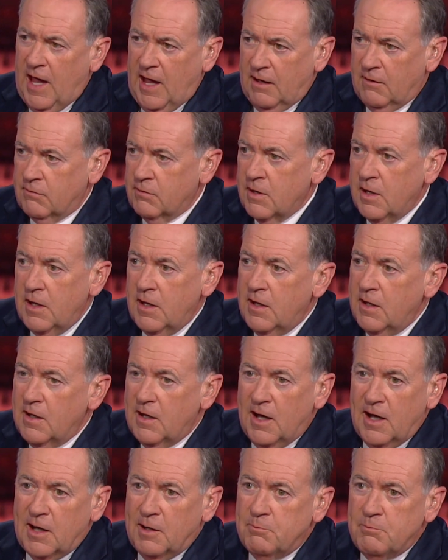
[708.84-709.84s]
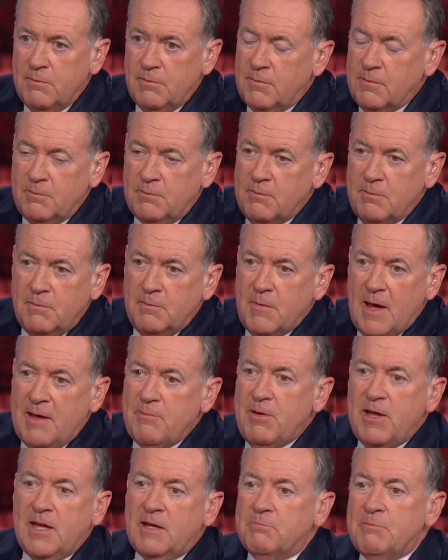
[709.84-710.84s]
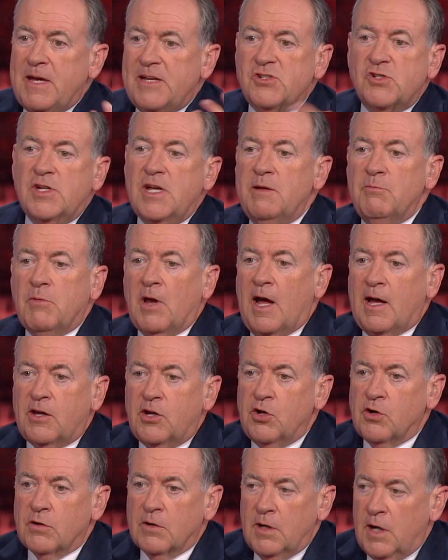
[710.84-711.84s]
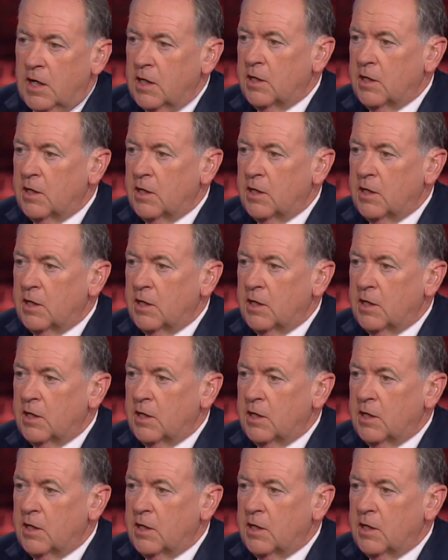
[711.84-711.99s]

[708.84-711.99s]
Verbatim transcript: have. Uh, maybe it may seem like you're